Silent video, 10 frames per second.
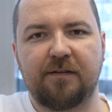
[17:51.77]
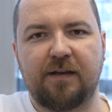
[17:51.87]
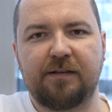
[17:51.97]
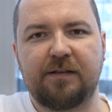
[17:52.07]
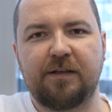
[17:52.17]

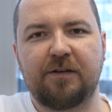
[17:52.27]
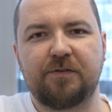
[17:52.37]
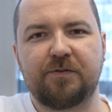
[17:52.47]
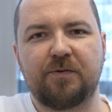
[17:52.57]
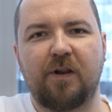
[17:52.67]
IDE
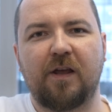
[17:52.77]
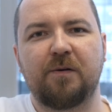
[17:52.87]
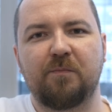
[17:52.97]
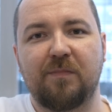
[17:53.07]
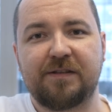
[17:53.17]
controller,
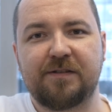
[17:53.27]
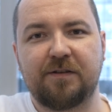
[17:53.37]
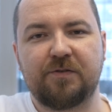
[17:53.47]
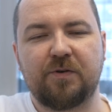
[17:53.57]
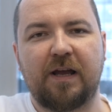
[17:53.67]
master
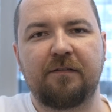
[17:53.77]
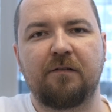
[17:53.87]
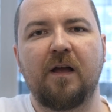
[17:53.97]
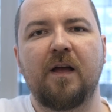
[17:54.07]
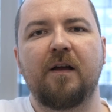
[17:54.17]
drive,
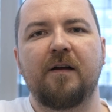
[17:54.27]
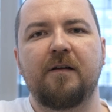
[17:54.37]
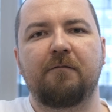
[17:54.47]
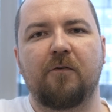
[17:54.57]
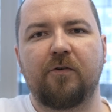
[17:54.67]

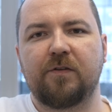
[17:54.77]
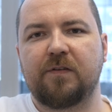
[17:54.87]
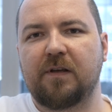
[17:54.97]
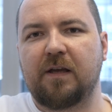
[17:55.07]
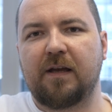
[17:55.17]
fourth
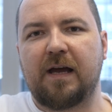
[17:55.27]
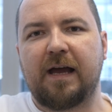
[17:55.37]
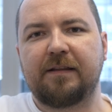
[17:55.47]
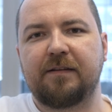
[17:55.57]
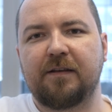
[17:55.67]

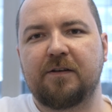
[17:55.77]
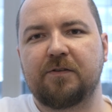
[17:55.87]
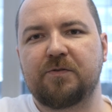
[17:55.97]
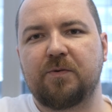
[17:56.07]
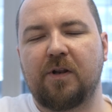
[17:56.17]
IDE
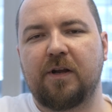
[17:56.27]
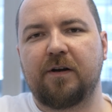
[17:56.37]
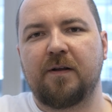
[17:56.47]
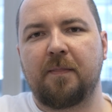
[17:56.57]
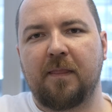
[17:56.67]

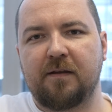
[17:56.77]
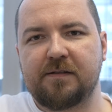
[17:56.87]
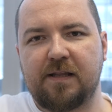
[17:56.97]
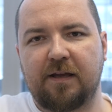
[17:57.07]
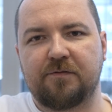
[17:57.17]
controller,
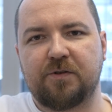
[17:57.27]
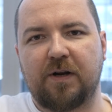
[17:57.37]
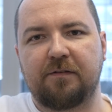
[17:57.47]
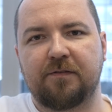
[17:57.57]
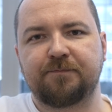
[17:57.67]
slave
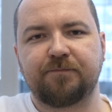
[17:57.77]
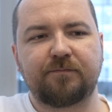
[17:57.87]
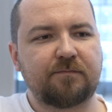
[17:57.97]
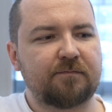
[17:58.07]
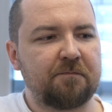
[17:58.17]
drive.
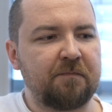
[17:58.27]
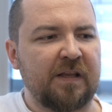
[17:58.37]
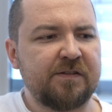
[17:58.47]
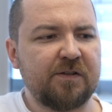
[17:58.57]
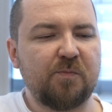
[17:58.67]

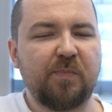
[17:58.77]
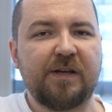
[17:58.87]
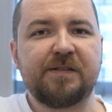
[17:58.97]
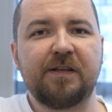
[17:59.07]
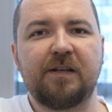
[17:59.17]
So
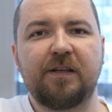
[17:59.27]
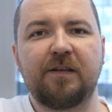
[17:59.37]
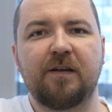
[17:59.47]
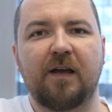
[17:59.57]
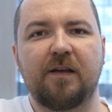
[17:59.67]

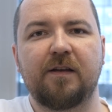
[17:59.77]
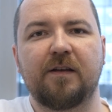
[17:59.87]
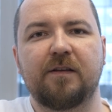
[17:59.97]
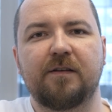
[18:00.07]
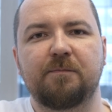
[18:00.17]
basically,
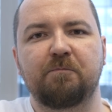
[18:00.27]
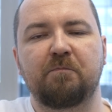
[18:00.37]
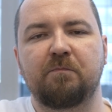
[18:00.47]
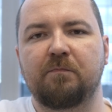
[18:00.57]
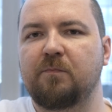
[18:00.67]

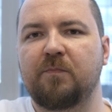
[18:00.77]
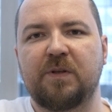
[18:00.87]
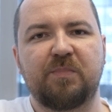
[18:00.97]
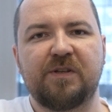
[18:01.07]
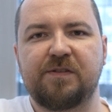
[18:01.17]
the
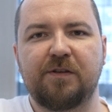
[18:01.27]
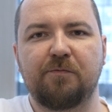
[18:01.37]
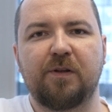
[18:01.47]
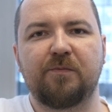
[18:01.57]
PC will